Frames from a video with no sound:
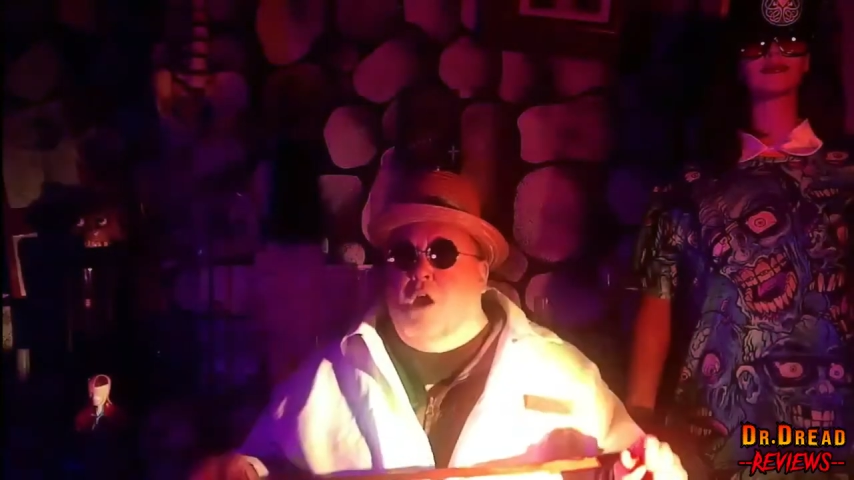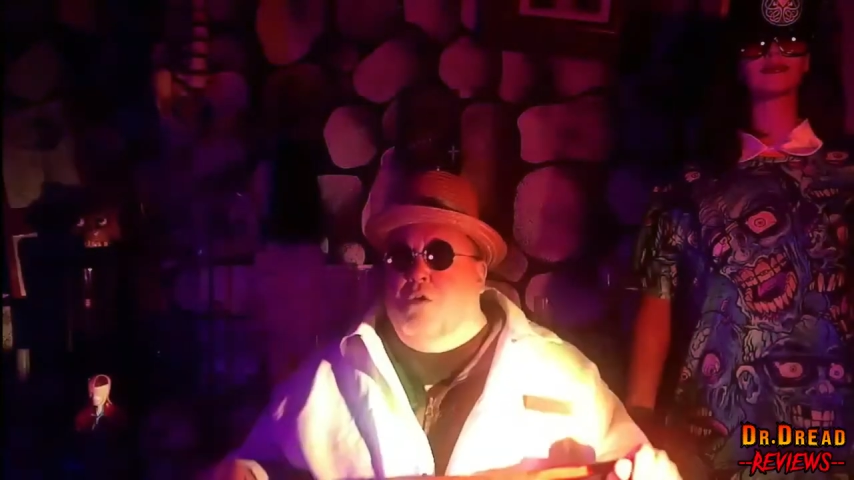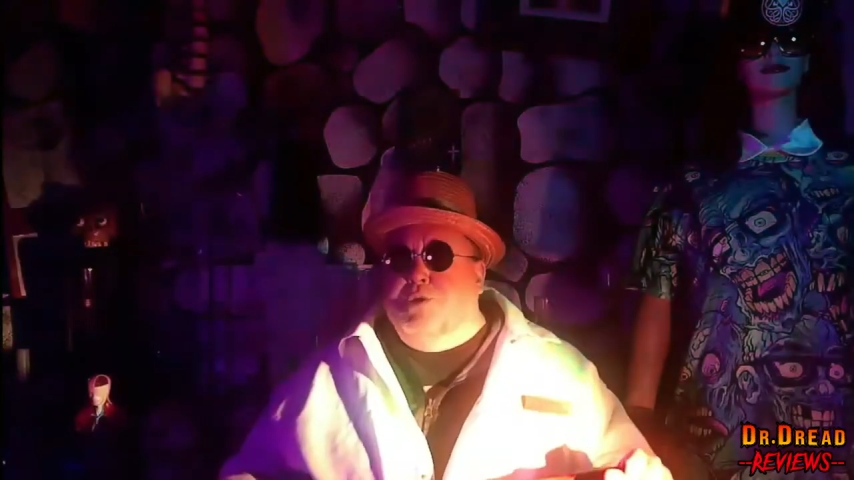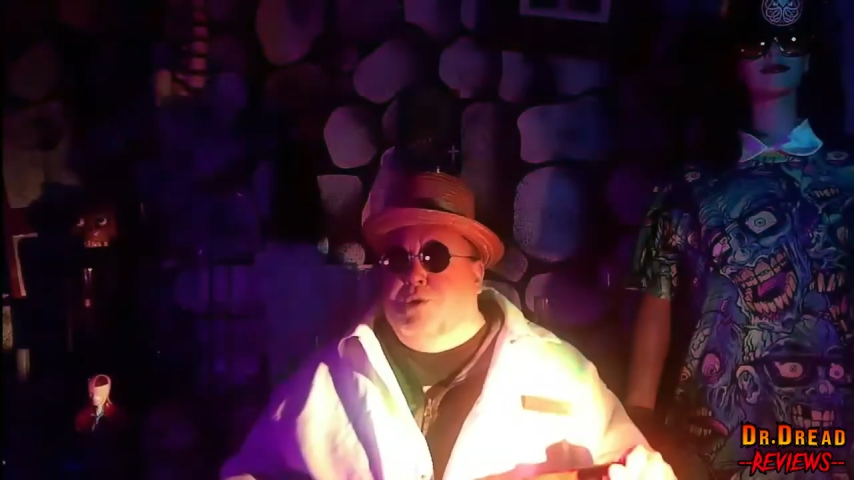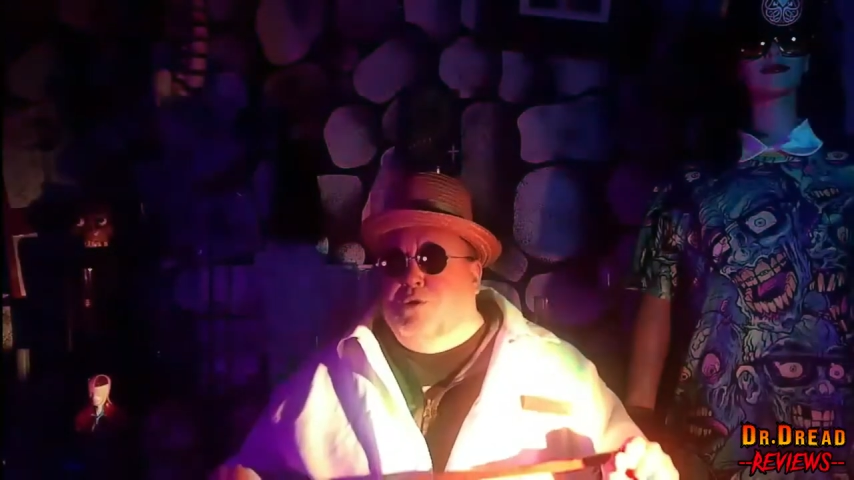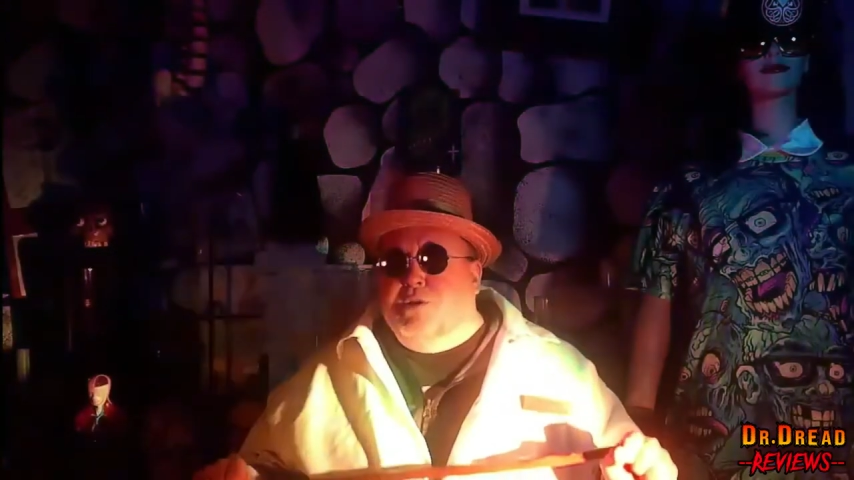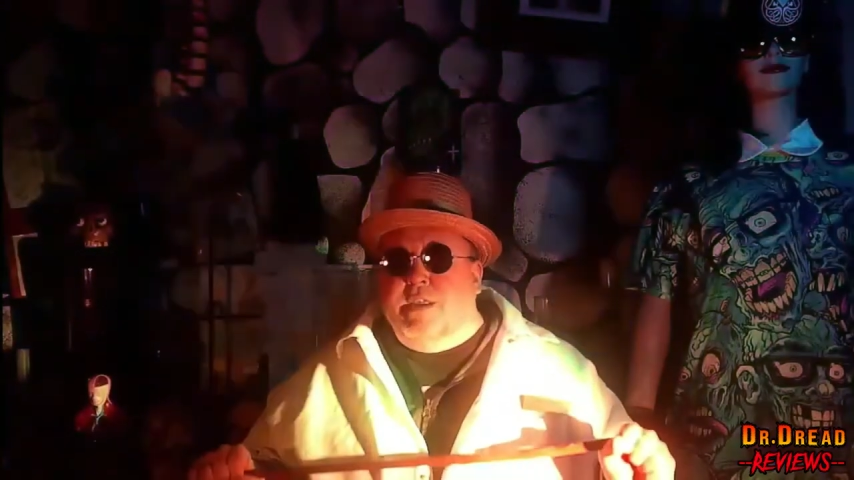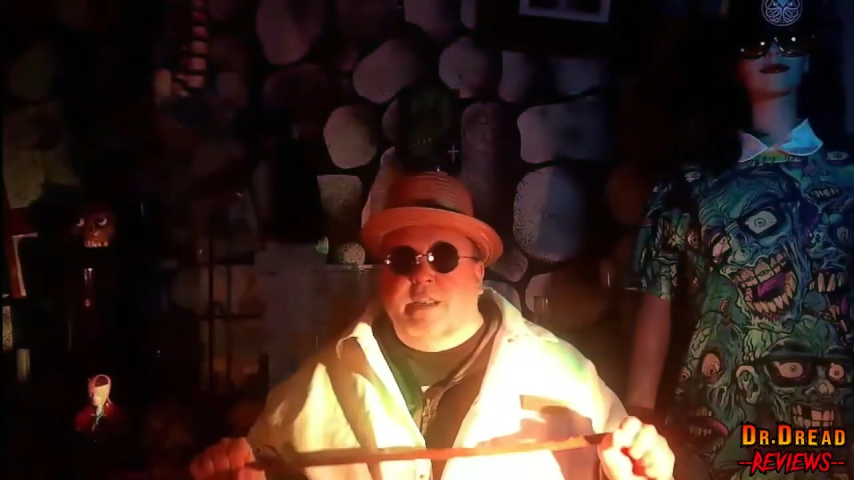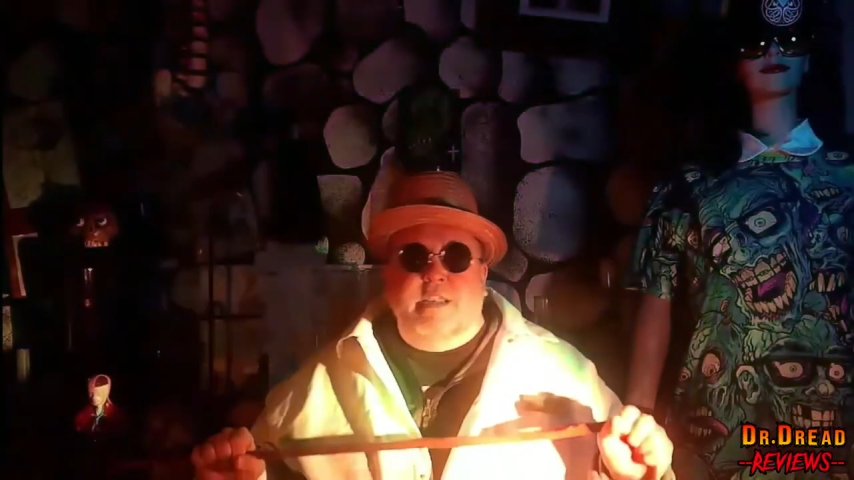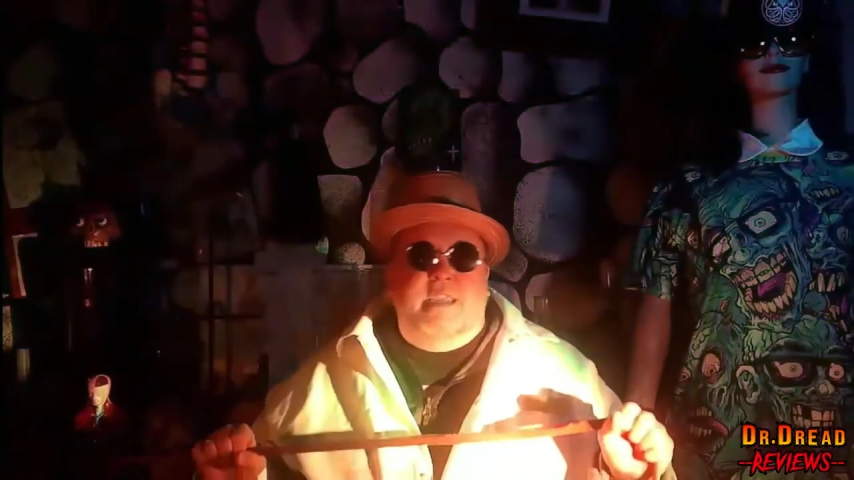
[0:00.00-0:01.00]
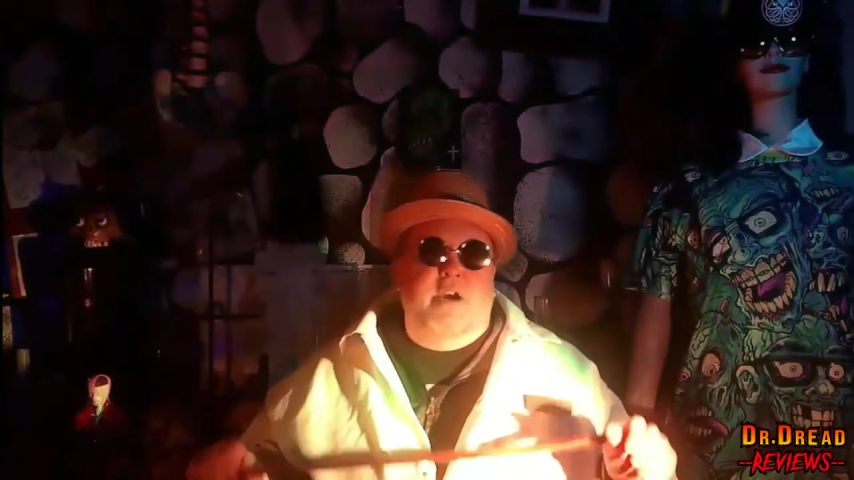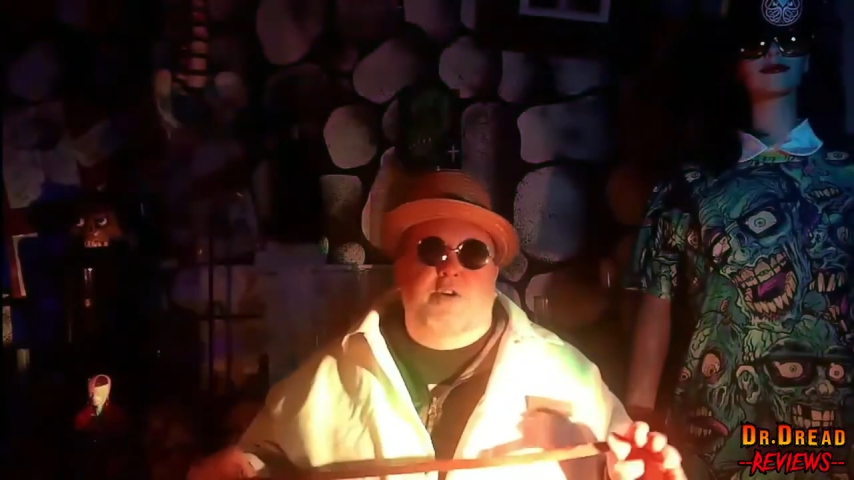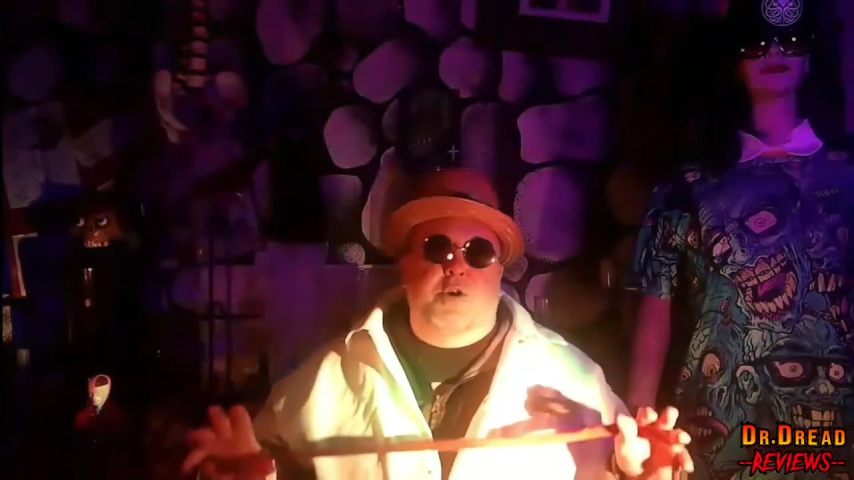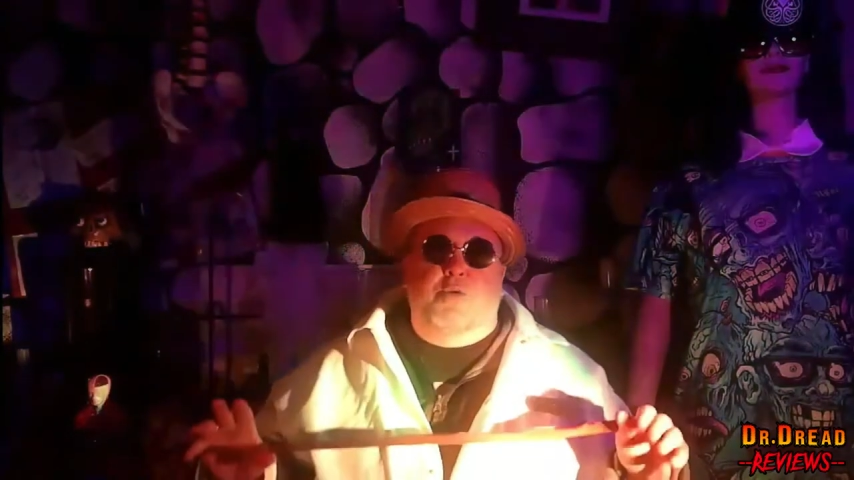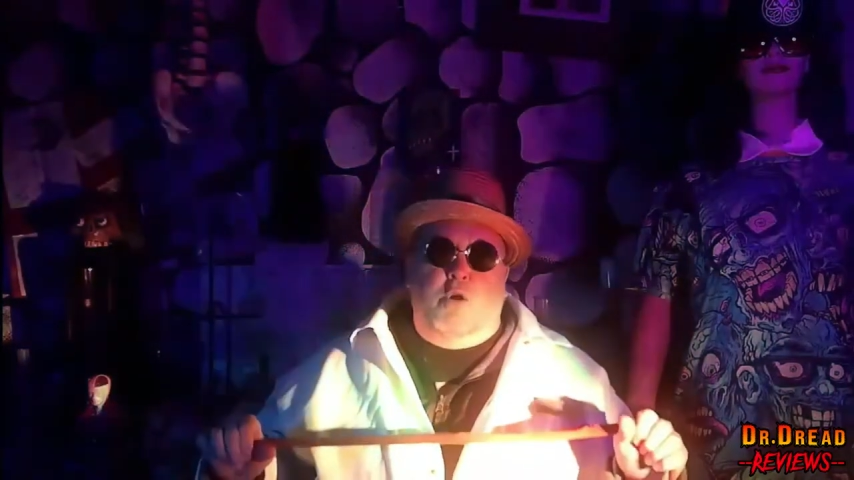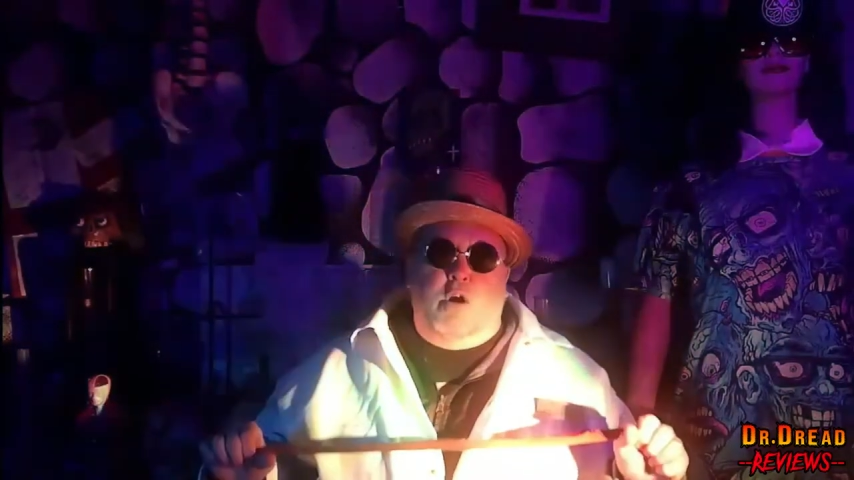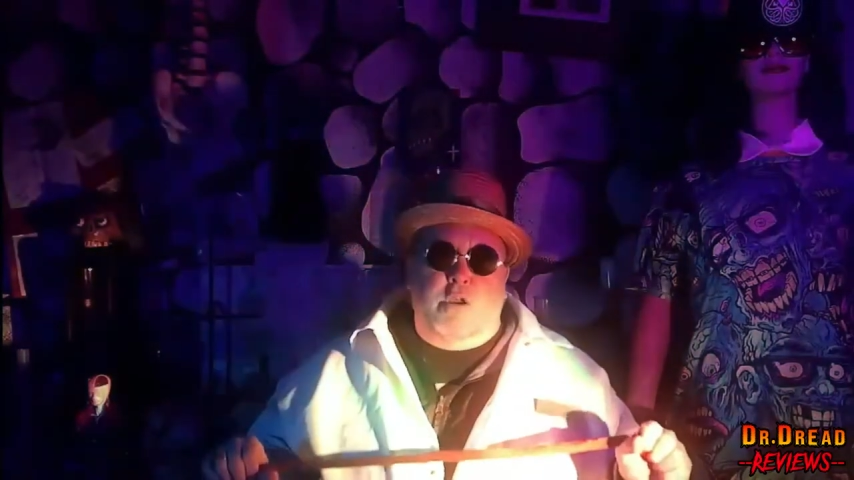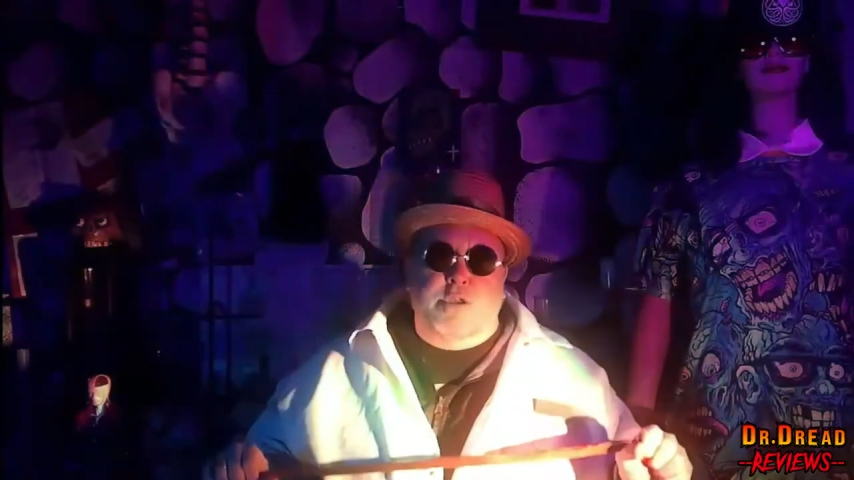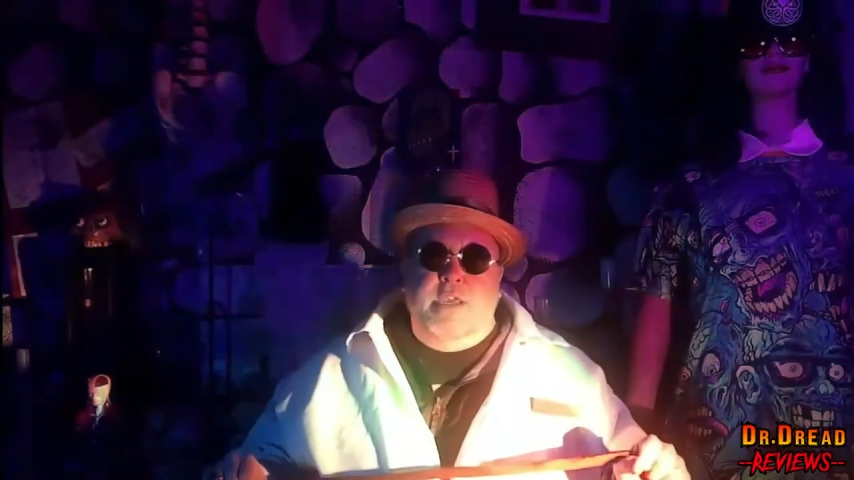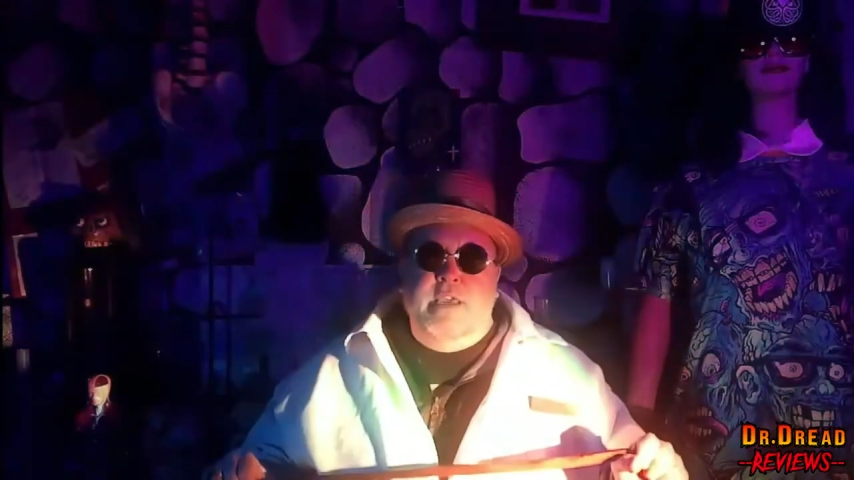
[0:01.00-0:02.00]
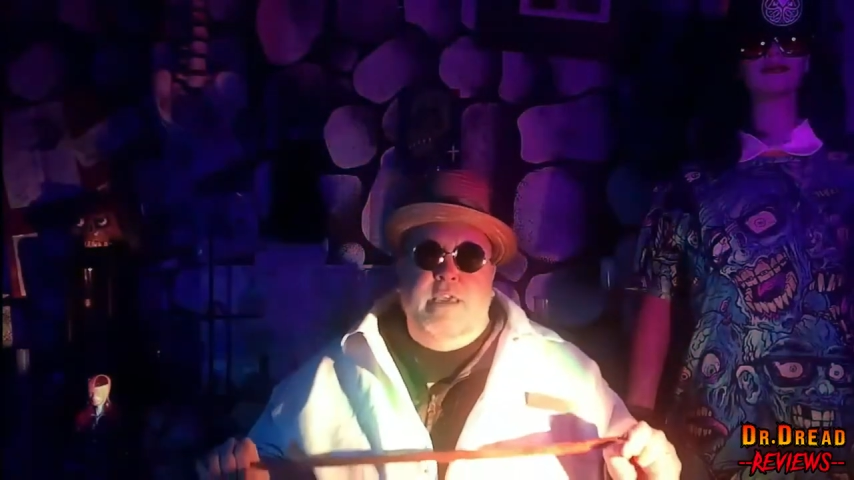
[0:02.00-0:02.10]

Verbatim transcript: coasters and tilt-a-whirls